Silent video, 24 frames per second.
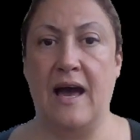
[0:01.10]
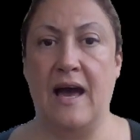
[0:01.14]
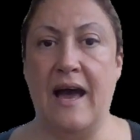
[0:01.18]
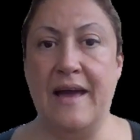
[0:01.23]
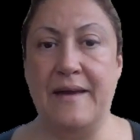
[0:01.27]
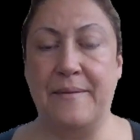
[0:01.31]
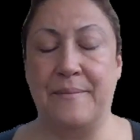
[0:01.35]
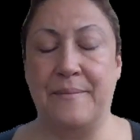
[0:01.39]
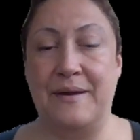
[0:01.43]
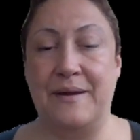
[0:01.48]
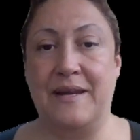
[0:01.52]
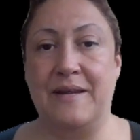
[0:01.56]

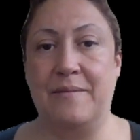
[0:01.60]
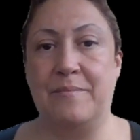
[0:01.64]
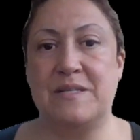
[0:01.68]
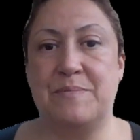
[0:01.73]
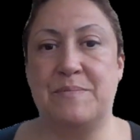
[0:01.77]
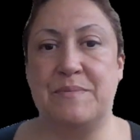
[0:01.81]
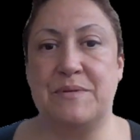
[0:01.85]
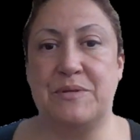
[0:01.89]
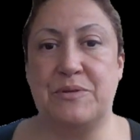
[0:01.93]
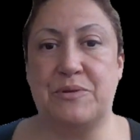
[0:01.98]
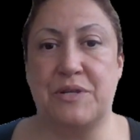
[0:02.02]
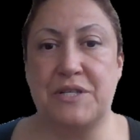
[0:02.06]
Hi, my name is
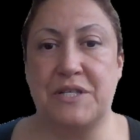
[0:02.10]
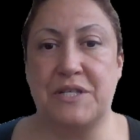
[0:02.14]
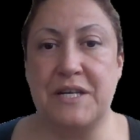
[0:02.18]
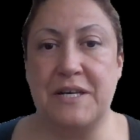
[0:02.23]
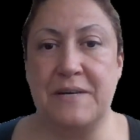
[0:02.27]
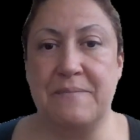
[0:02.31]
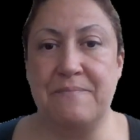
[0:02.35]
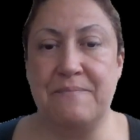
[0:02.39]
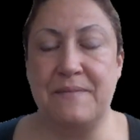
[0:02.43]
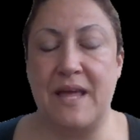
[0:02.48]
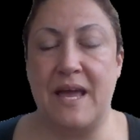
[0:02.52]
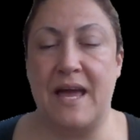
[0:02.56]
Patricia,
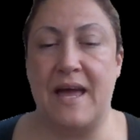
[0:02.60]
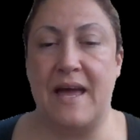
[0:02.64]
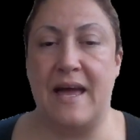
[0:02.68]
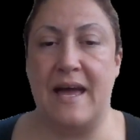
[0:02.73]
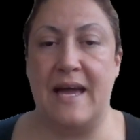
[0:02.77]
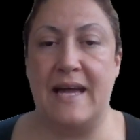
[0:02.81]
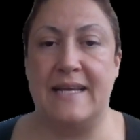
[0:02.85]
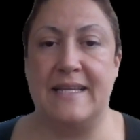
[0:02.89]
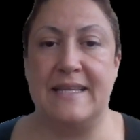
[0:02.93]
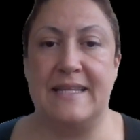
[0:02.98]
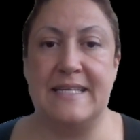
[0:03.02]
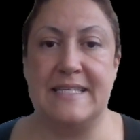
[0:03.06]

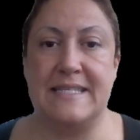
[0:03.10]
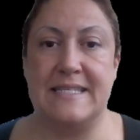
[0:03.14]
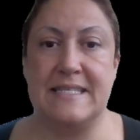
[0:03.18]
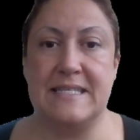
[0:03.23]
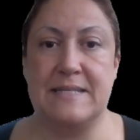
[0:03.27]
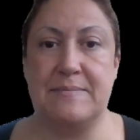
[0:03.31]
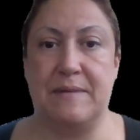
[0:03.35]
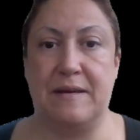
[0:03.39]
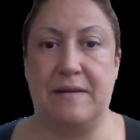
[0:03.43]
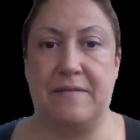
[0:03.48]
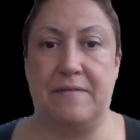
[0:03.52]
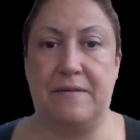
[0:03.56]
and this
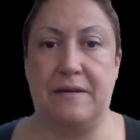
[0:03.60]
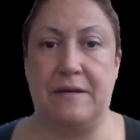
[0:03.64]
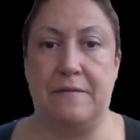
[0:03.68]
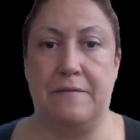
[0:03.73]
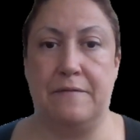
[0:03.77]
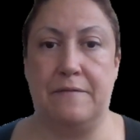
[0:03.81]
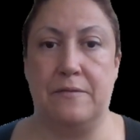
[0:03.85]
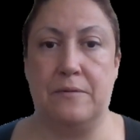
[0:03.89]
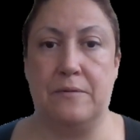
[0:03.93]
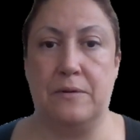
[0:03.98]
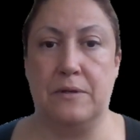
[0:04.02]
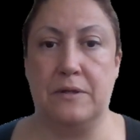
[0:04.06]
is my feed
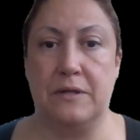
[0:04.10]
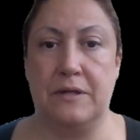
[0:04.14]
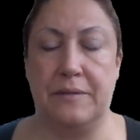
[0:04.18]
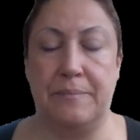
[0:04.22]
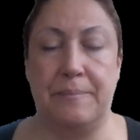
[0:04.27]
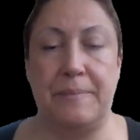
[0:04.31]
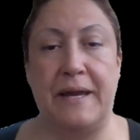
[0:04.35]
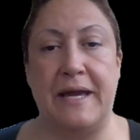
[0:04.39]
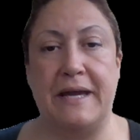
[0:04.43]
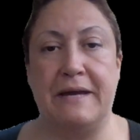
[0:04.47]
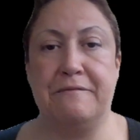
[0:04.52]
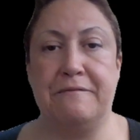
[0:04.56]
forward,
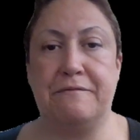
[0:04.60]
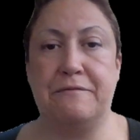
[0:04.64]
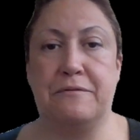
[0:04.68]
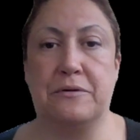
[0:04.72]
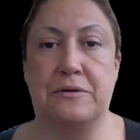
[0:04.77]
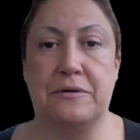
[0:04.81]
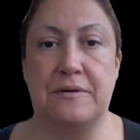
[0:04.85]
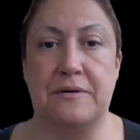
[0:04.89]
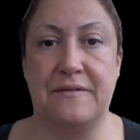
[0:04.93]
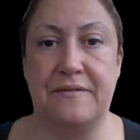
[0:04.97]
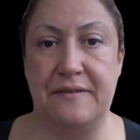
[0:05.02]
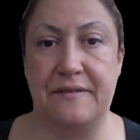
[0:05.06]
pay it
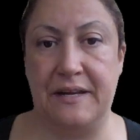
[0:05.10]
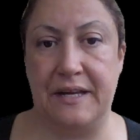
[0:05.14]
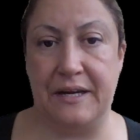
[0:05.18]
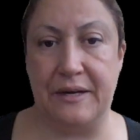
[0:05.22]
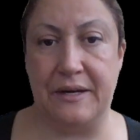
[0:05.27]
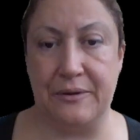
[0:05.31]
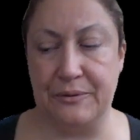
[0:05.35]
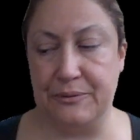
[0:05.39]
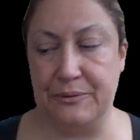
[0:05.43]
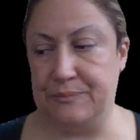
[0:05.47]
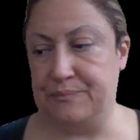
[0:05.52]
forward video.